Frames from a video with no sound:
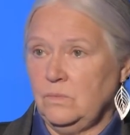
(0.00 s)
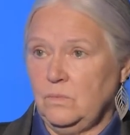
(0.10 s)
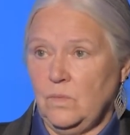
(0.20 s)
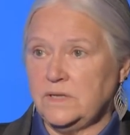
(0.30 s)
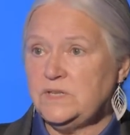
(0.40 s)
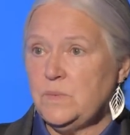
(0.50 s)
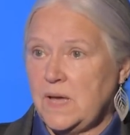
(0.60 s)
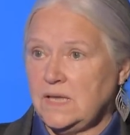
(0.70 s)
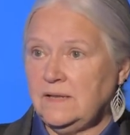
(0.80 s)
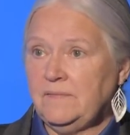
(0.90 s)

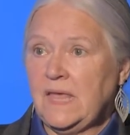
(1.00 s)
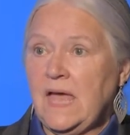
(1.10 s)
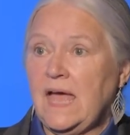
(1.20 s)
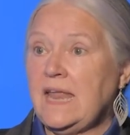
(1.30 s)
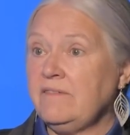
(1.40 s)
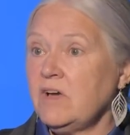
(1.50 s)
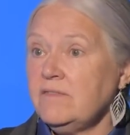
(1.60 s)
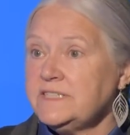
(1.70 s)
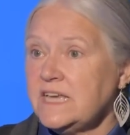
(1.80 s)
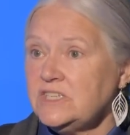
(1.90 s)
one-to-one, and have a
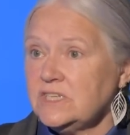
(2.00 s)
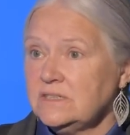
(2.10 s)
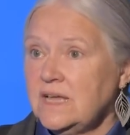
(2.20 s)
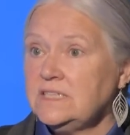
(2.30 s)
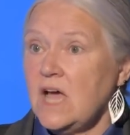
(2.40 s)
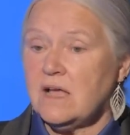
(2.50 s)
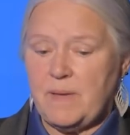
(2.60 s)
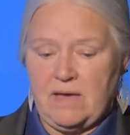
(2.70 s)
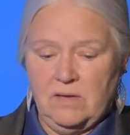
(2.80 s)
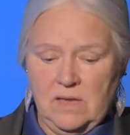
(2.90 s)
conversation and talk
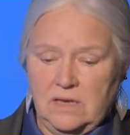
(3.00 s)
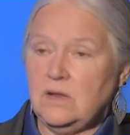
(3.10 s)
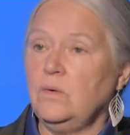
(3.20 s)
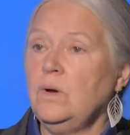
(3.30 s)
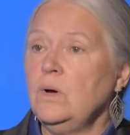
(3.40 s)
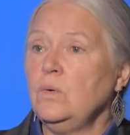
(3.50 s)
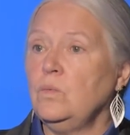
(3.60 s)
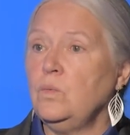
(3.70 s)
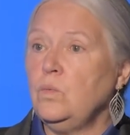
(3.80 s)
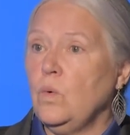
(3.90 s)
about,
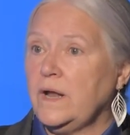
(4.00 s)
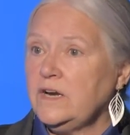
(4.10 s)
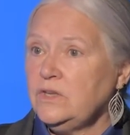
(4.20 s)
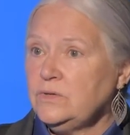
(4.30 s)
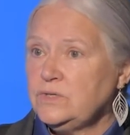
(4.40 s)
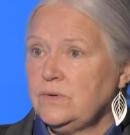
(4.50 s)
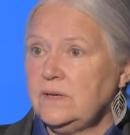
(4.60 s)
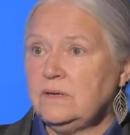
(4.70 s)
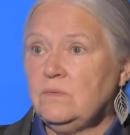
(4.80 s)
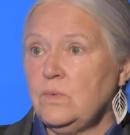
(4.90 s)
what are you
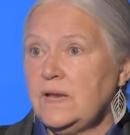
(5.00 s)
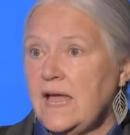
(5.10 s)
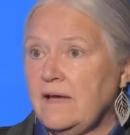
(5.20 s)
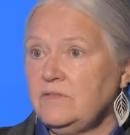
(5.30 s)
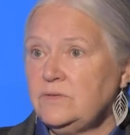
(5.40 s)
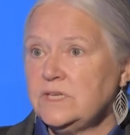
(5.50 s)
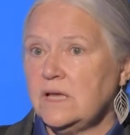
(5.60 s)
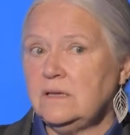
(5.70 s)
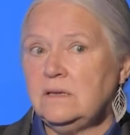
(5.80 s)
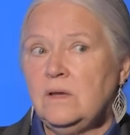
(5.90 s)
doing? What have you
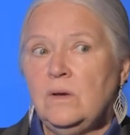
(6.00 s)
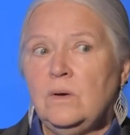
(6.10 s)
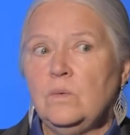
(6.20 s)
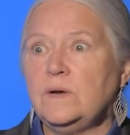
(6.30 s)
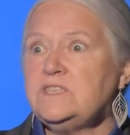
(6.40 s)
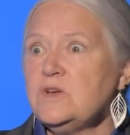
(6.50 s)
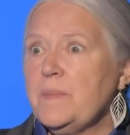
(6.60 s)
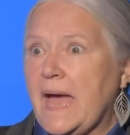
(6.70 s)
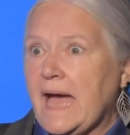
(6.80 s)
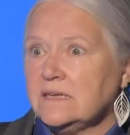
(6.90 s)
done? What's your
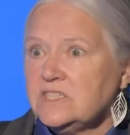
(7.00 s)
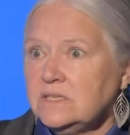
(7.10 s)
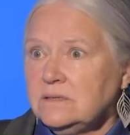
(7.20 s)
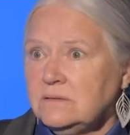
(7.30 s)
passion?